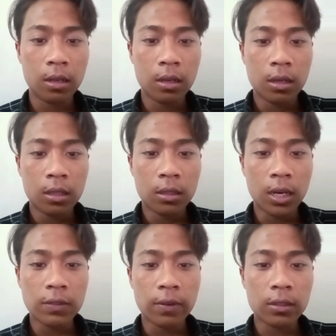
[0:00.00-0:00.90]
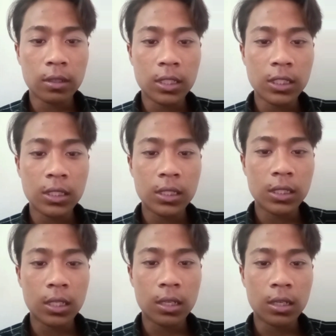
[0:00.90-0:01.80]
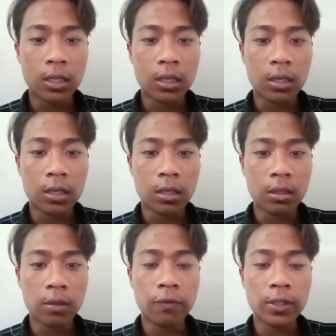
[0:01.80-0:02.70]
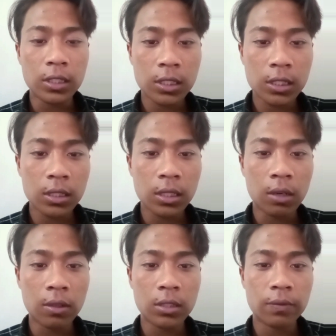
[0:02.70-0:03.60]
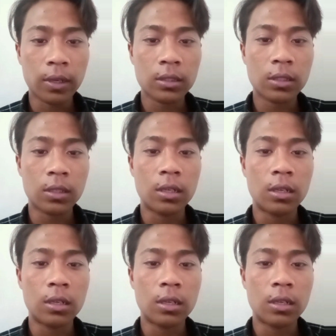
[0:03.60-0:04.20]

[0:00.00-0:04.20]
The last factor is the first language factor.